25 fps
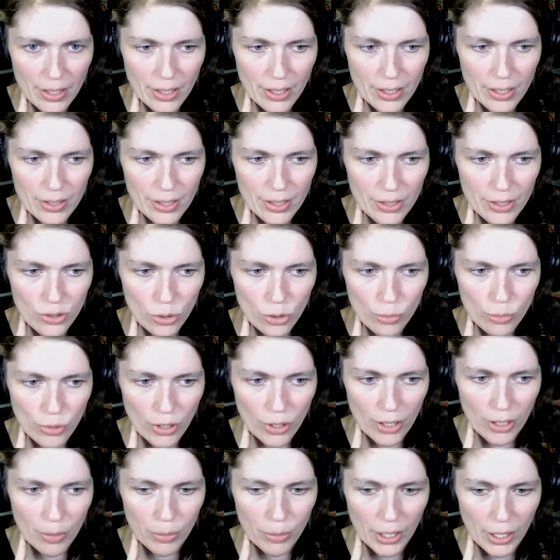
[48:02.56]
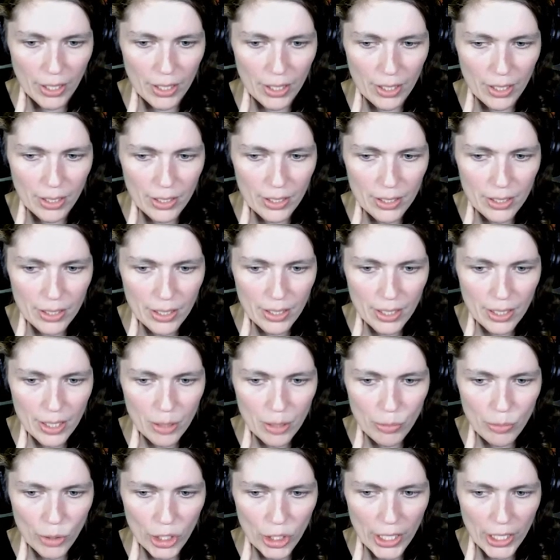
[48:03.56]
the Ancestral Blade,
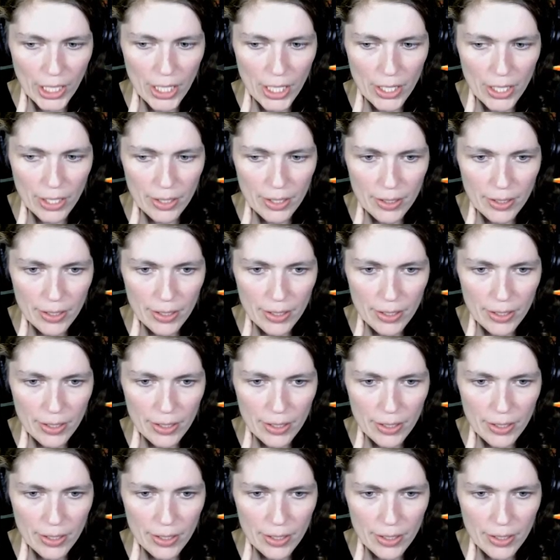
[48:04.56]
put it here.